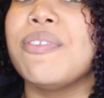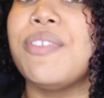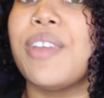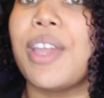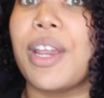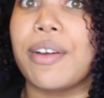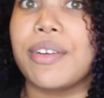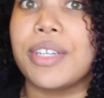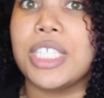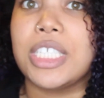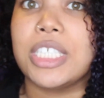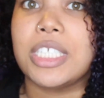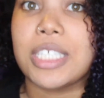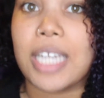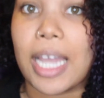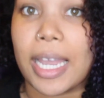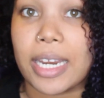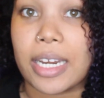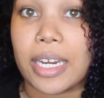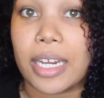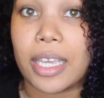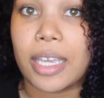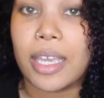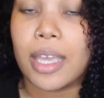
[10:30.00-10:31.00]
very
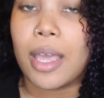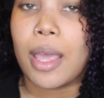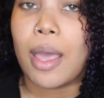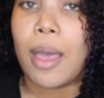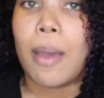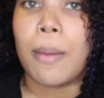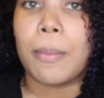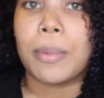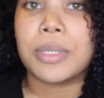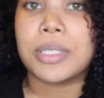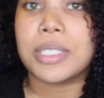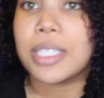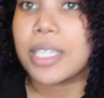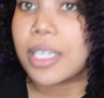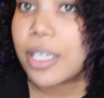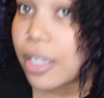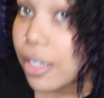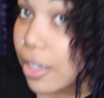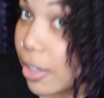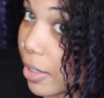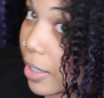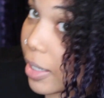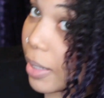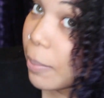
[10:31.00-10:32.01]
shiny,
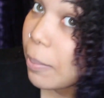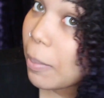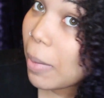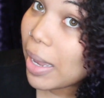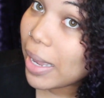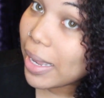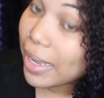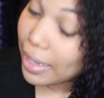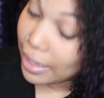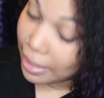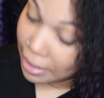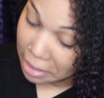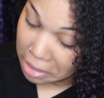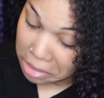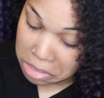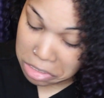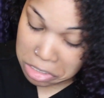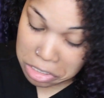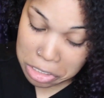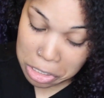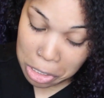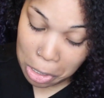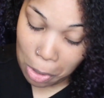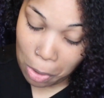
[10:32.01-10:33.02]
particularly my
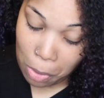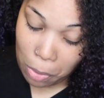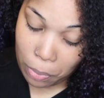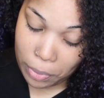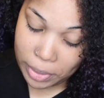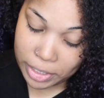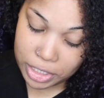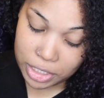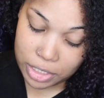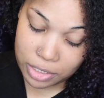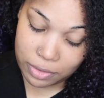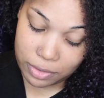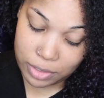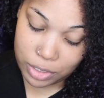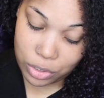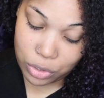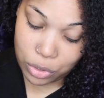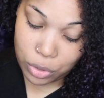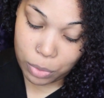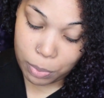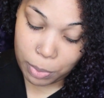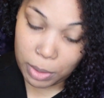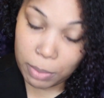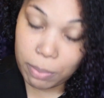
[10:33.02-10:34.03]
end which is
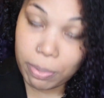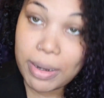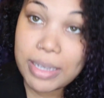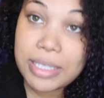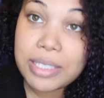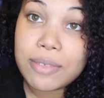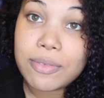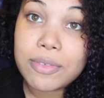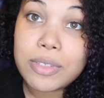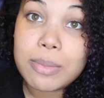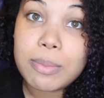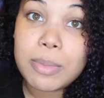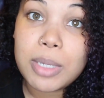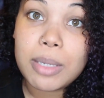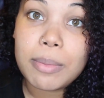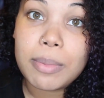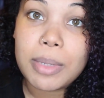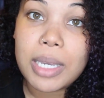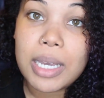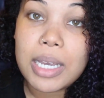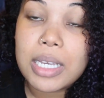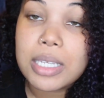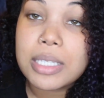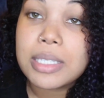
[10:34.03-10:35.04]
super impressive to me
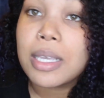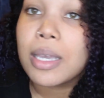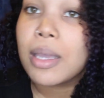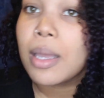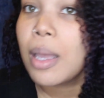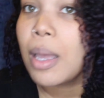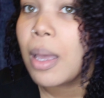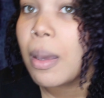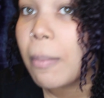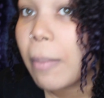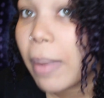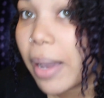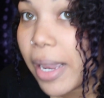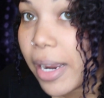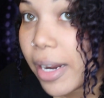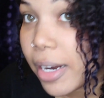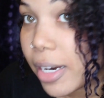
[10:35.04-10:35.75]
because my